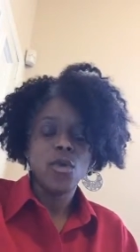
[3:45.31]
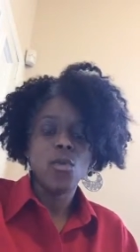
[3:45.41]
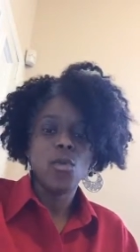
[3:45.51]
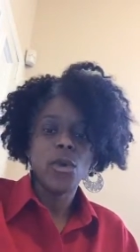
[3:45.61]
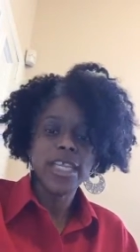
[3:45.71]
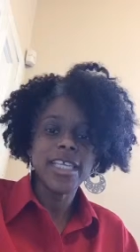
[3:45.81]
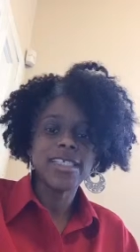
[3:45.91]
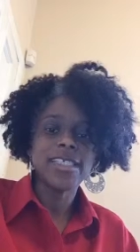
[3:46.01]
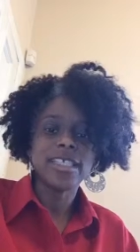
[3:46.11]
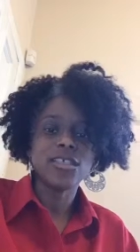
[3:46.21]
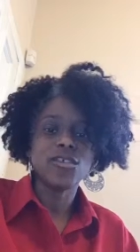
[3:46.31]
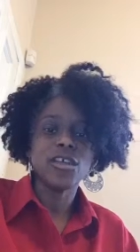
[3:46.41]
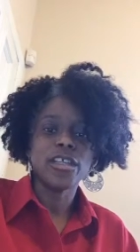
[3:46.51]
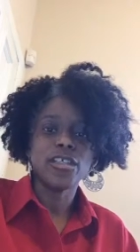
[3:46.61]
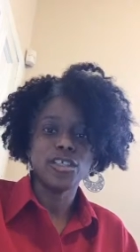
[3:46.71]
What is it that you're
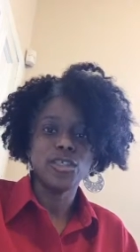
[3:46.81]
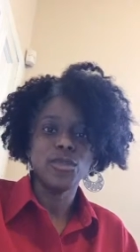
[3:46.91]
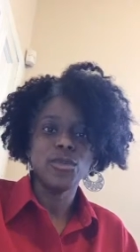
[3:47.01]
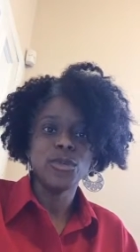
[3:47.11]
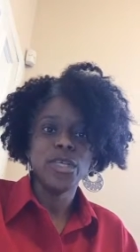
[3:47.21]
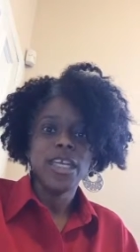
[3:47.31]
going to do,